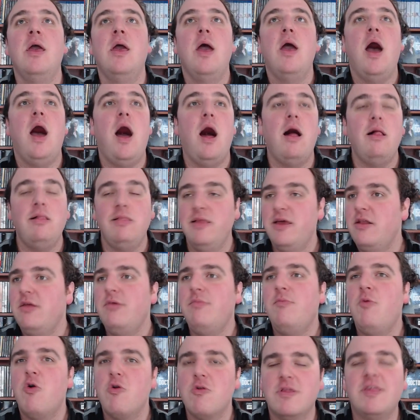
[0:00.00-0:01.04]
a little
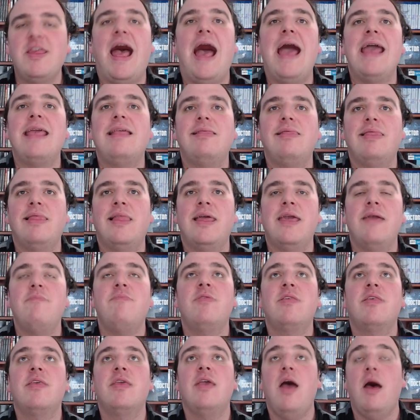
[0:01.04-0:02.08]
more
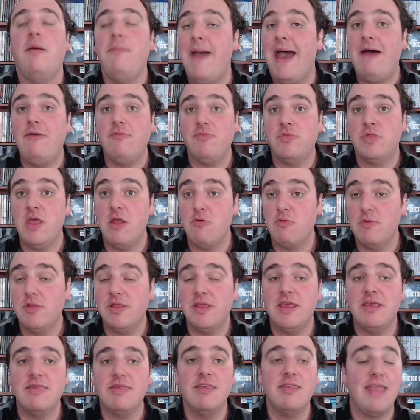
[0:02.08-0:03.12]
tight-lipped about their
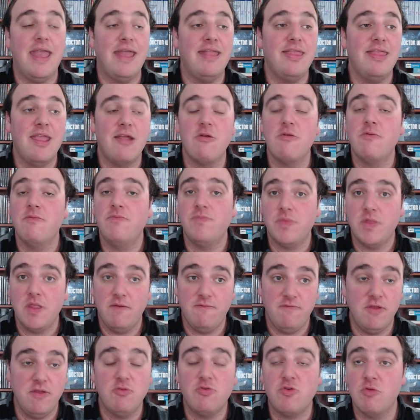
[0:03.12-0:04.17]
releases and their
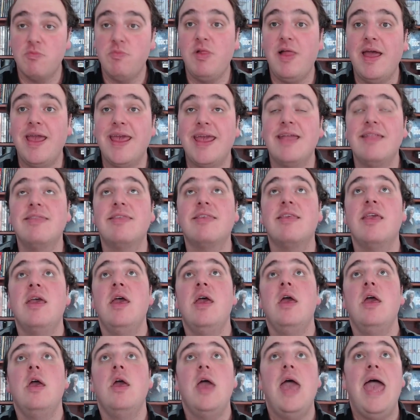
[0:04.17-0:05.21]
future plans,
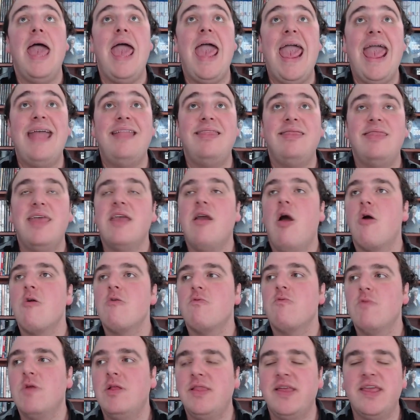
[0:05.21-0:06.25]
and they aren't
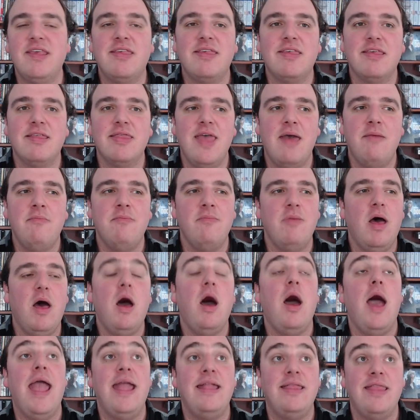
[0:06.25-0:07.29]
releasing them,
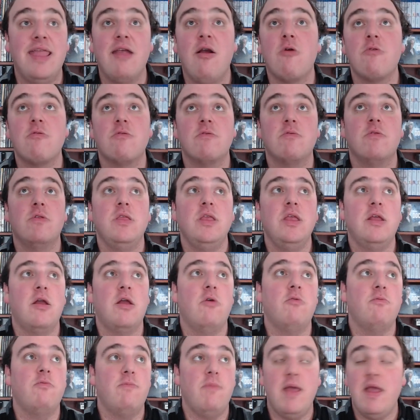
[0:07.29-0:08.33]
and they aren't,
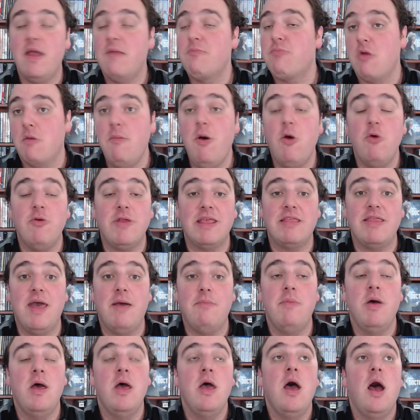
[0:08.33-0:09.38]
promoting
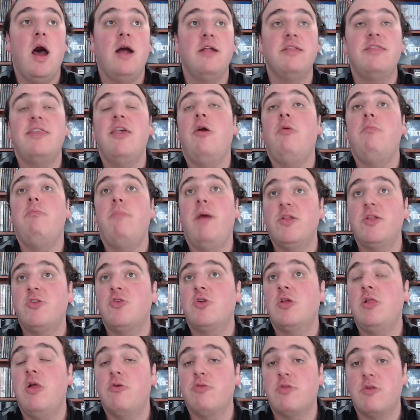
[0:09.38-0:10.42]
them until much
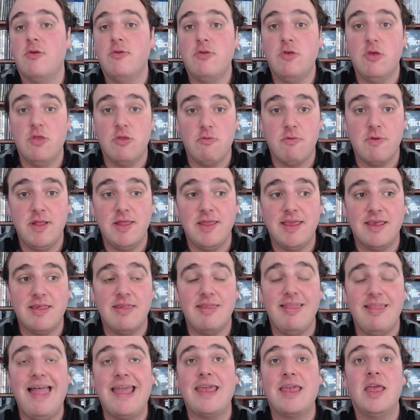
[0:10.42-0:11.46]
closer to the release.
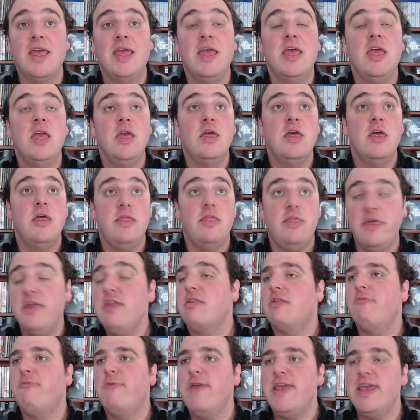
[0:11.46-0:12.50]
Like,
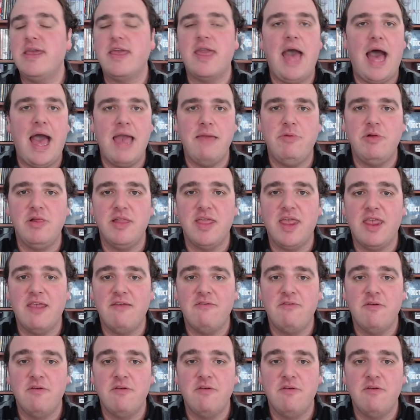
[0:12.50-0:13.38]
this week, I believe,